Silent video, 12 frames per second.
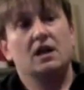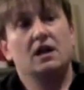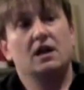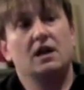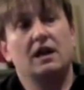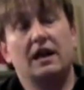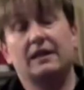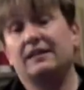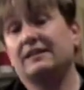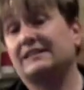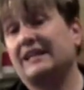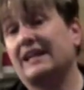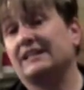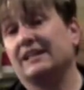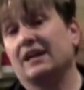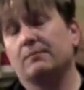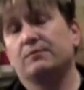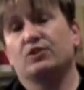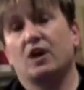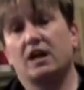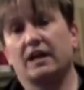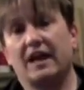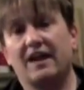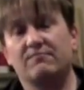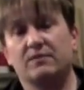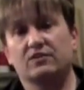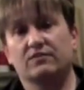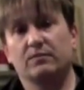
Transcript: I think standing up, you're not going to have much